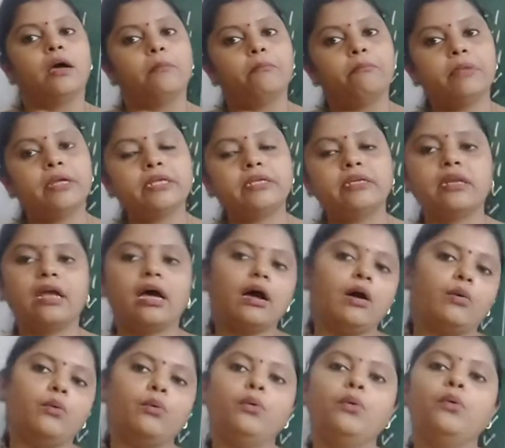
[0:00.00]
But
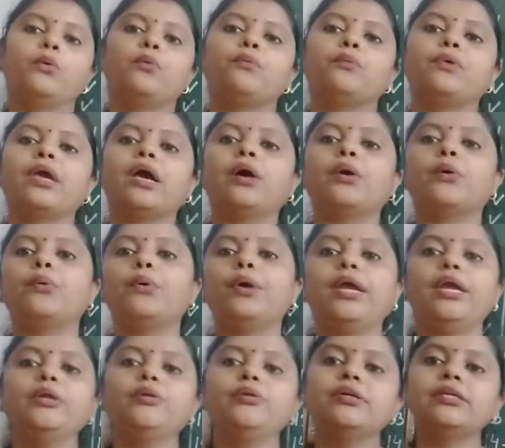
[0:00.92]
now we are
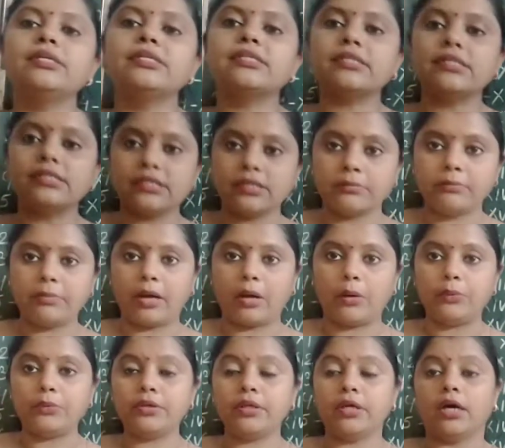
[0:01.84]
going to discuss
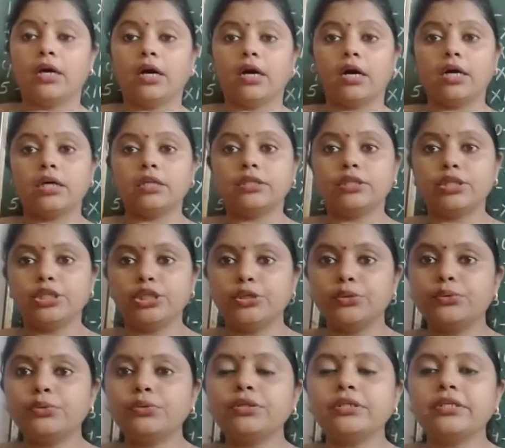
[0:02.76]
about a
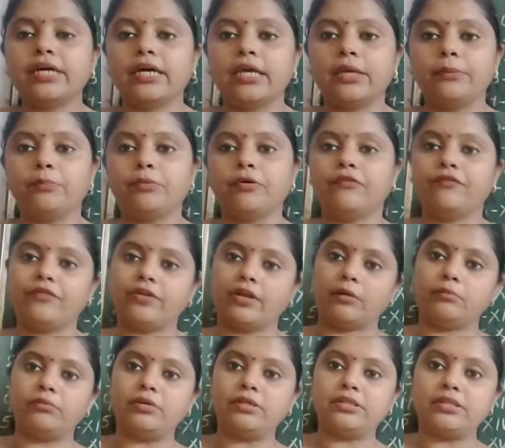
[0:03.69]
new type of
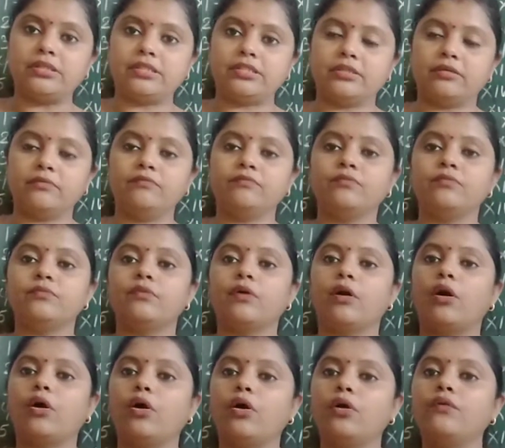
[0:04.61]
number system,
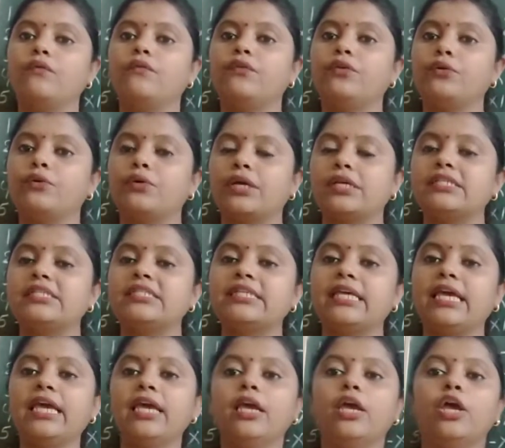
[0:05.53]
or you can
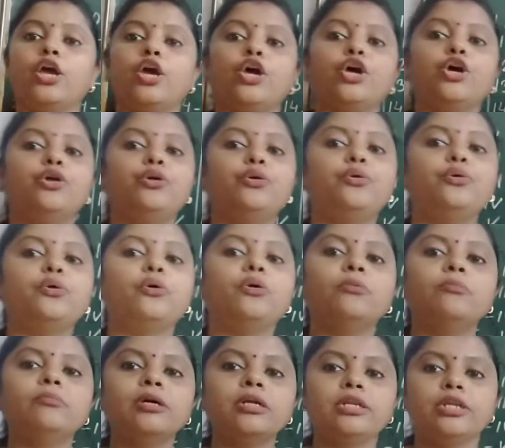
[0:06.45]
say
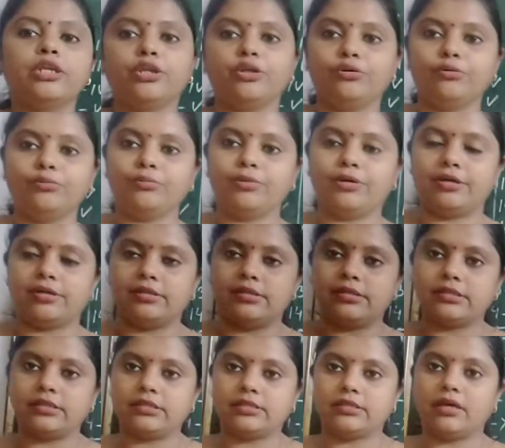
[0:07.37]
Roman
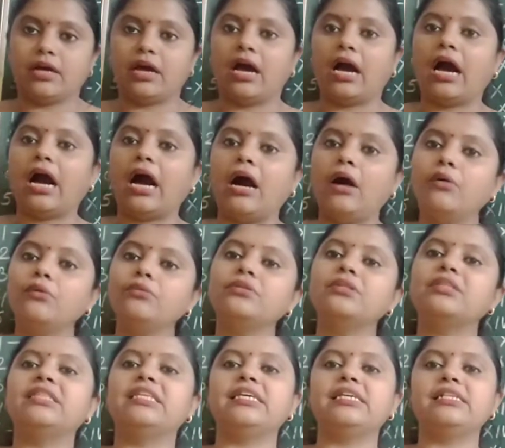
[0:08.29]
numerals.
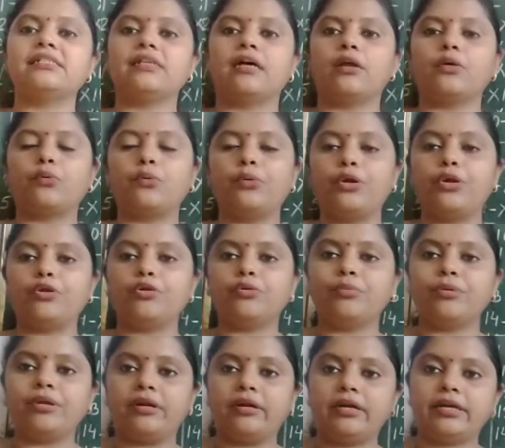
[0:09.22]
How these are going to
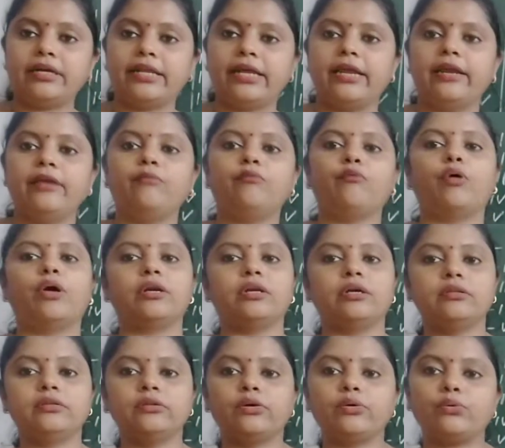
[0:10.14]
be written, what
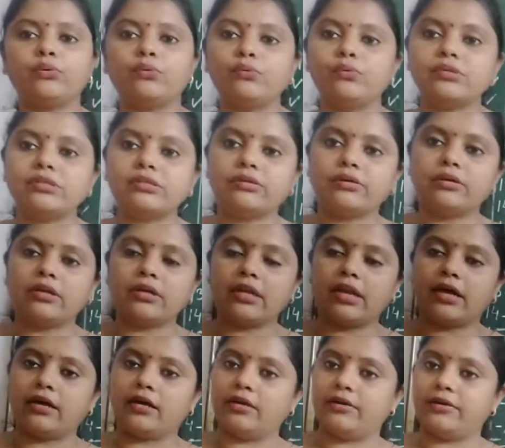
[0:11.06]
are the rules
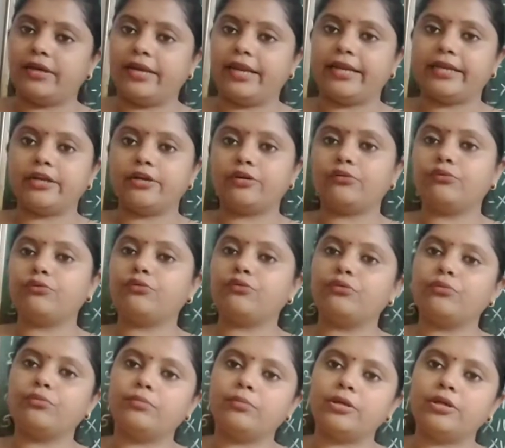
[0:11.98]
related to
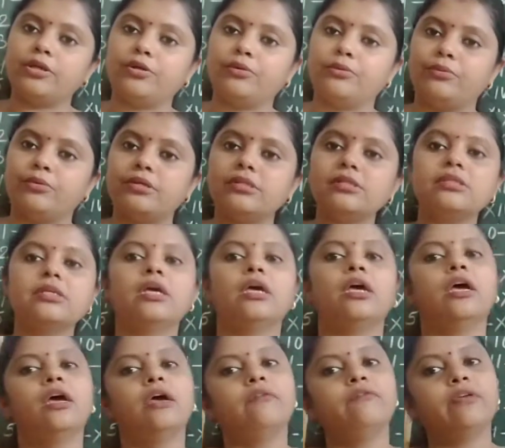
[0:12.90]
Roman numerals,
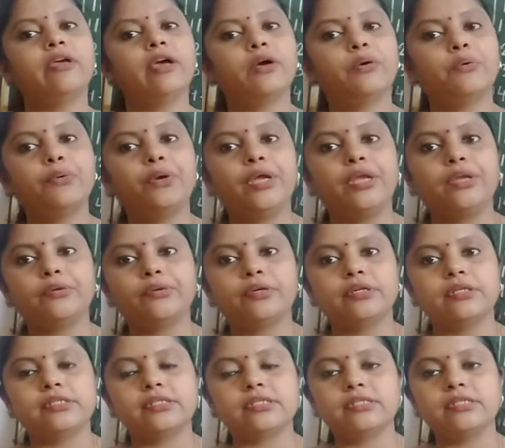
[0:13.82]
we are going to
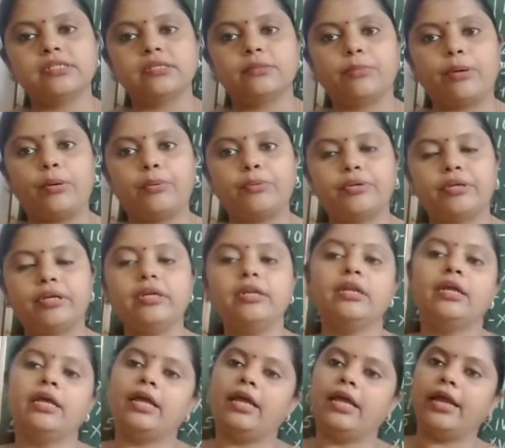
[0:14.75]
discuss about
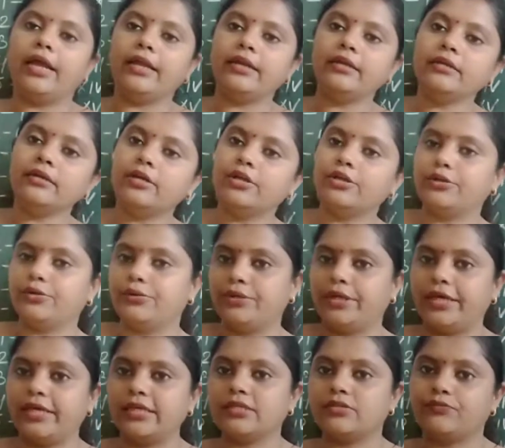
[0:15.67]
it in
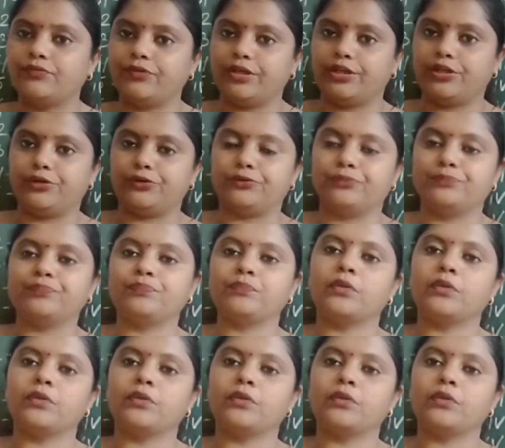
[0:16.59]
today's video.